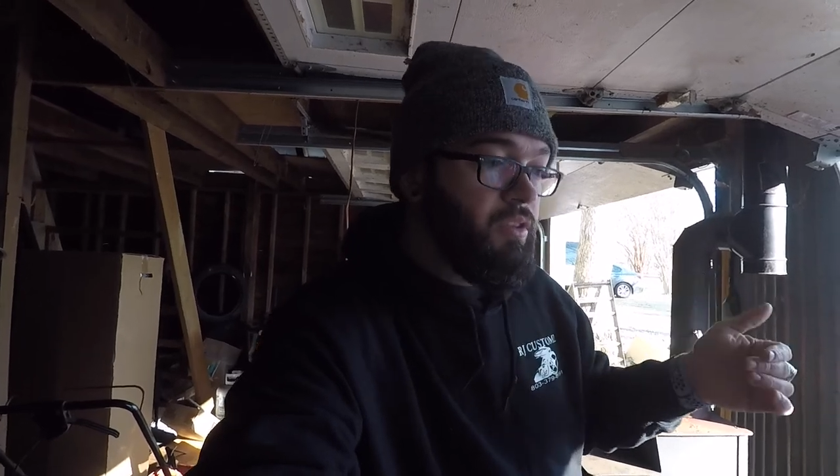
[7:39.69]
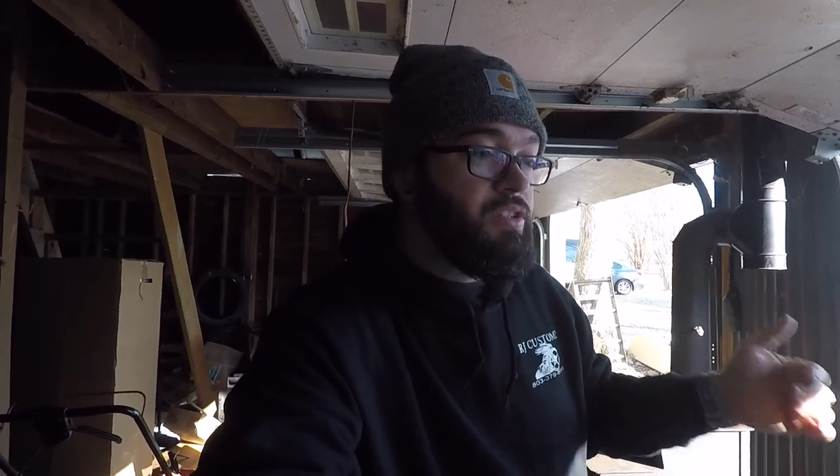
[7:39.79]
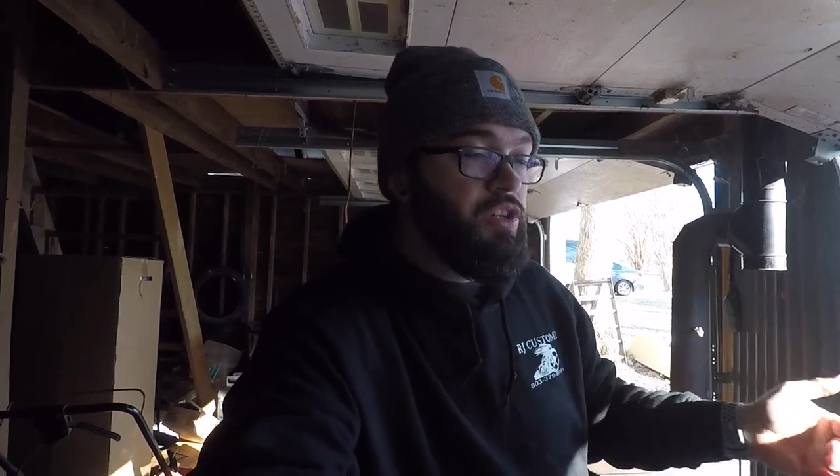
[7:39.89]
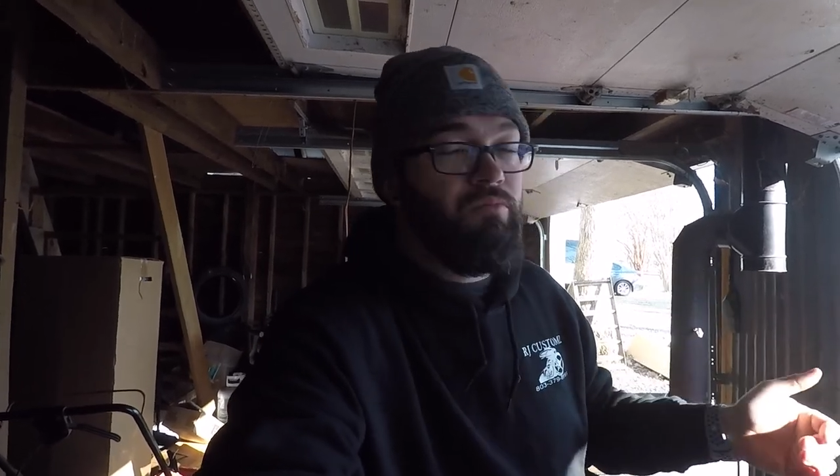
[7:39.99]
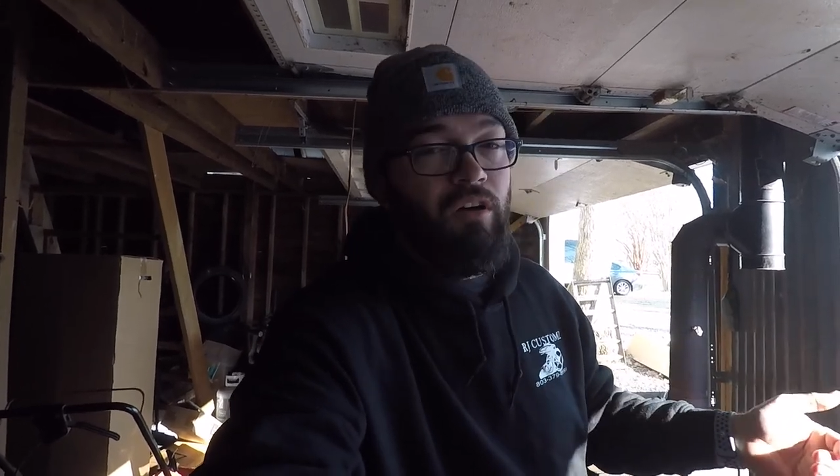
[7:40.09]

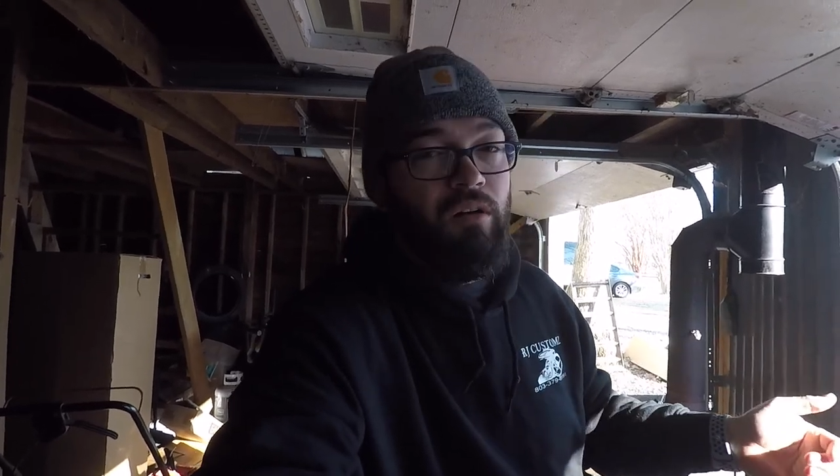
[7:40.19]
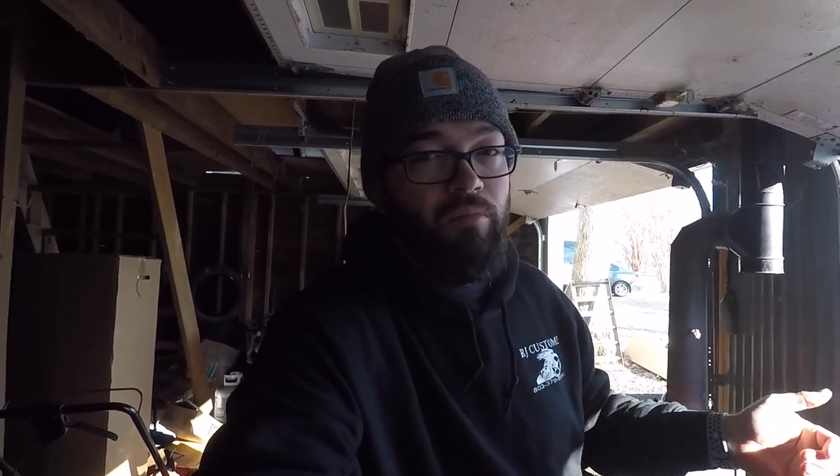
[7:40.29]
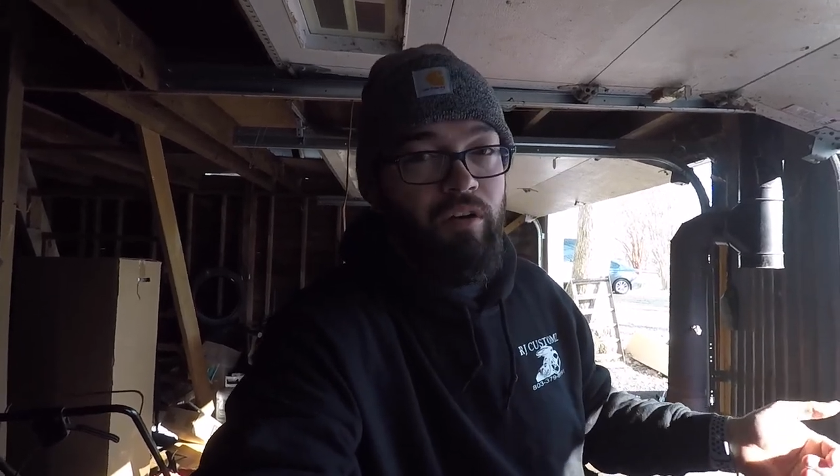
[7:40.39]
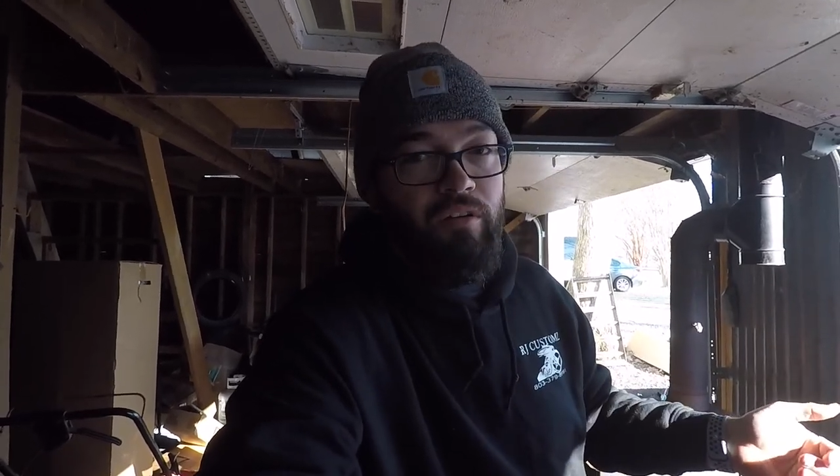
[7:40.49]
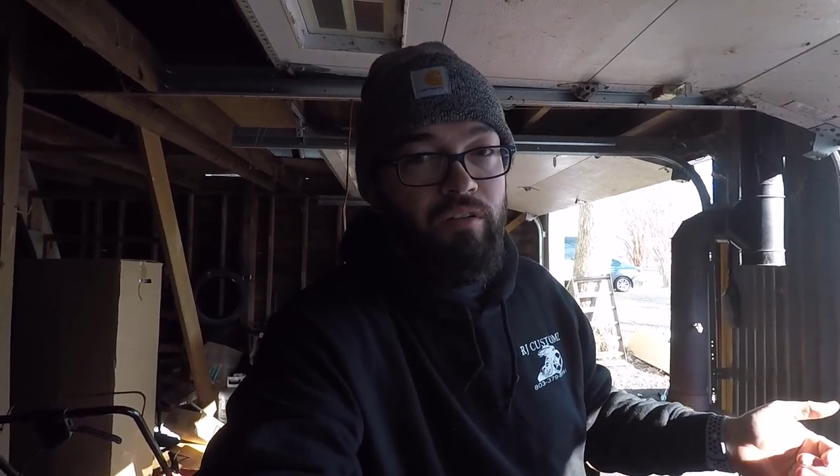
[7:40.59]
cheap
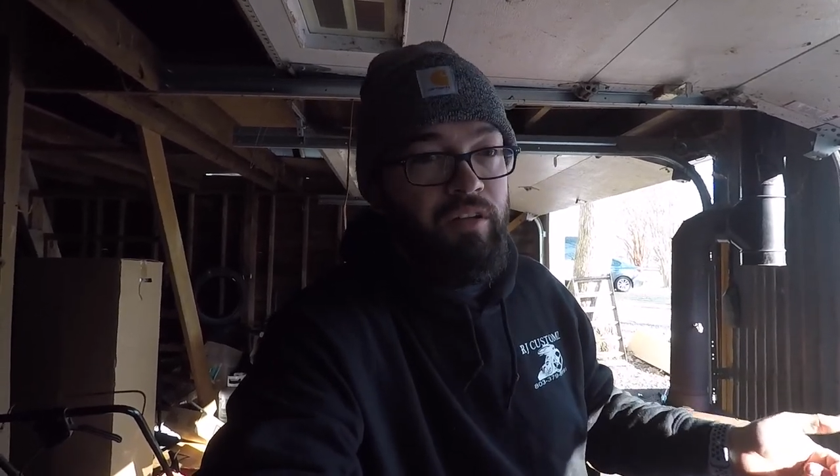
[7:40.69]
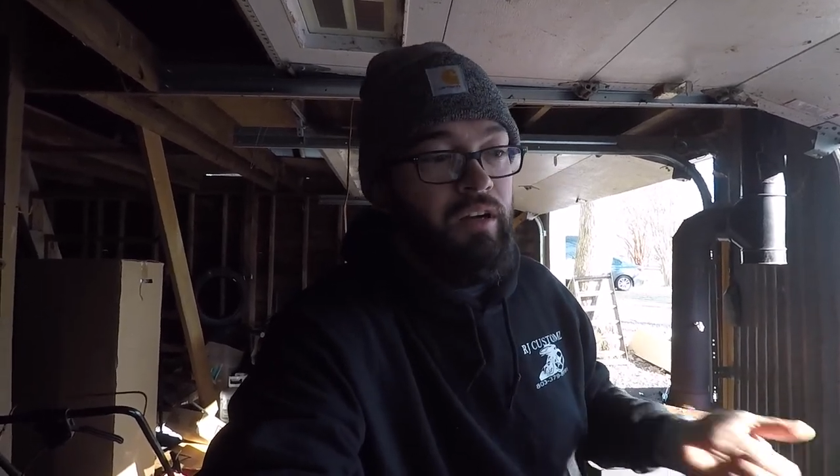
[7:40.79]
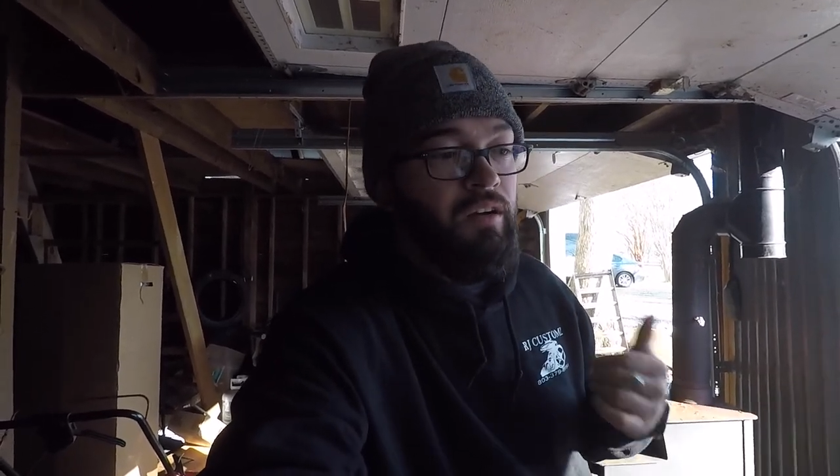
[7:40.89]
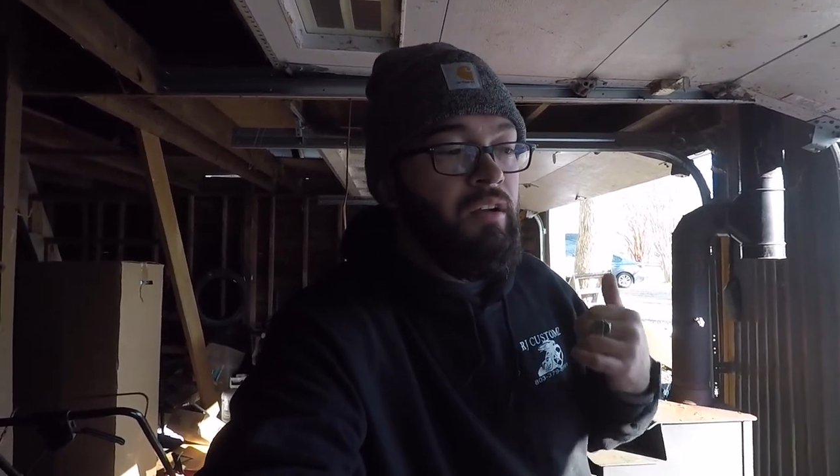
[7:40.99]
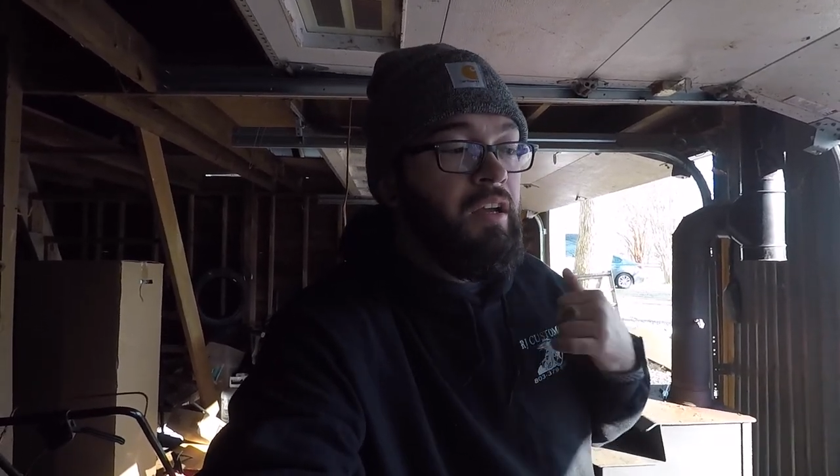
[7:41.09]
carburetor on there,